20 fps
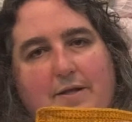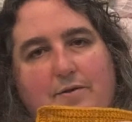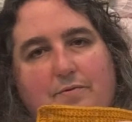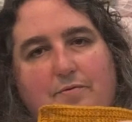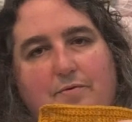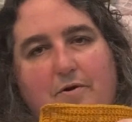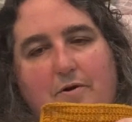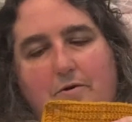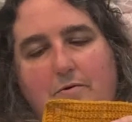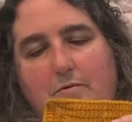
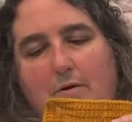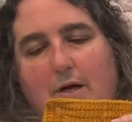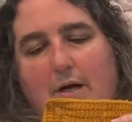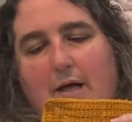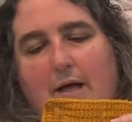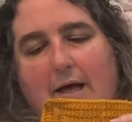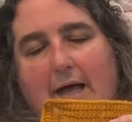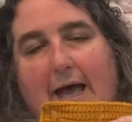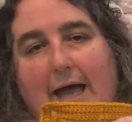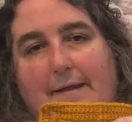through,
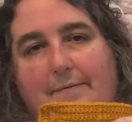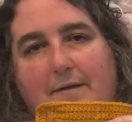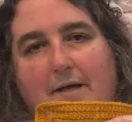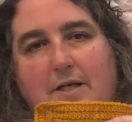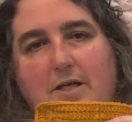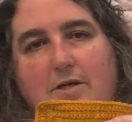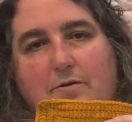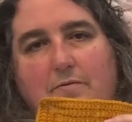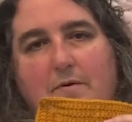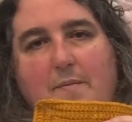and
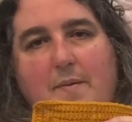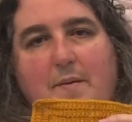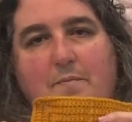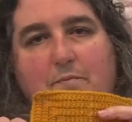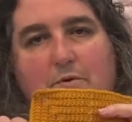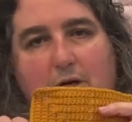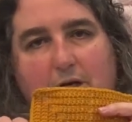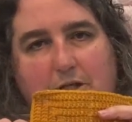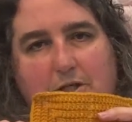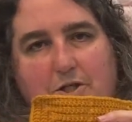that you're
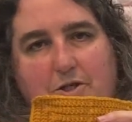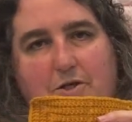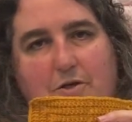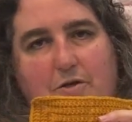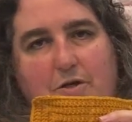remembering to do